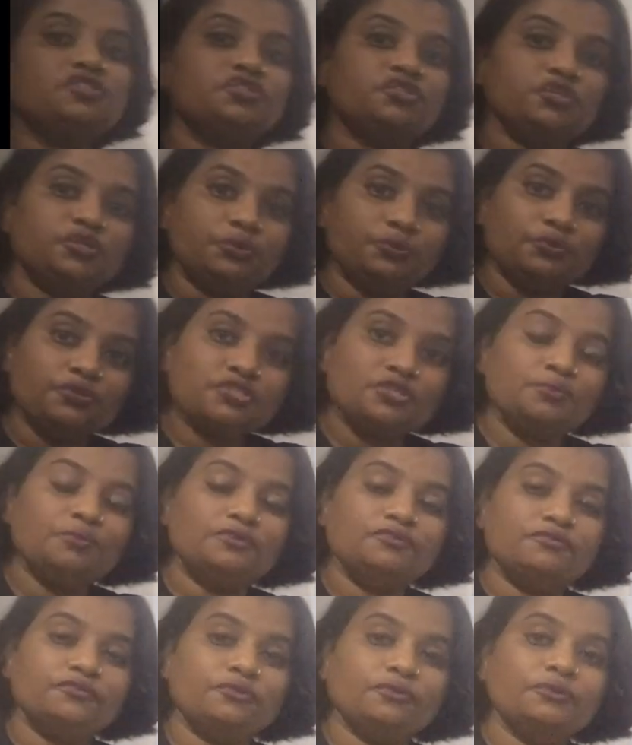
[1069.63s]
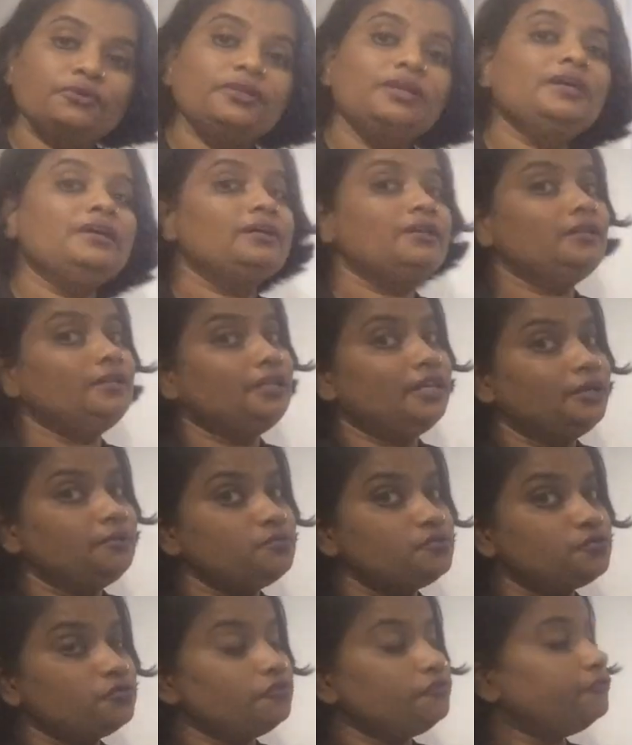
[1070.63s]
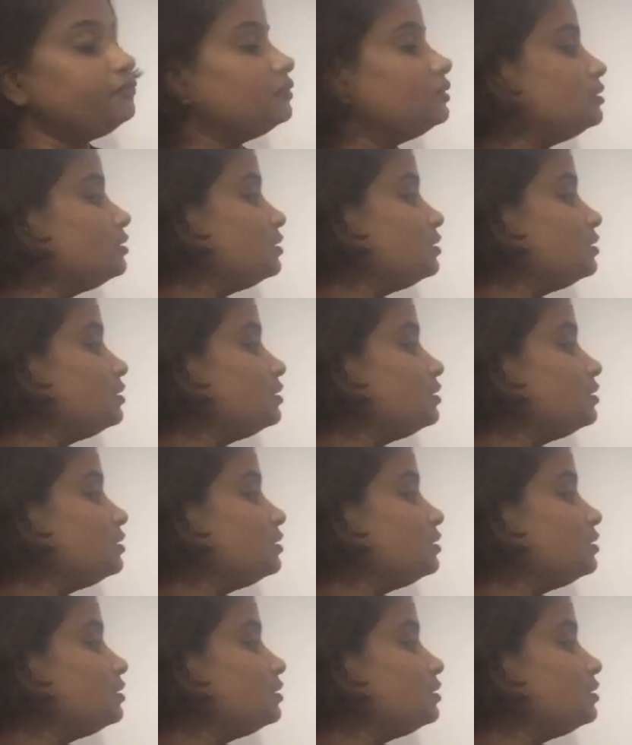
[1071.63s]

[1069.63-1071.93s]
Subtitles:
is used before names of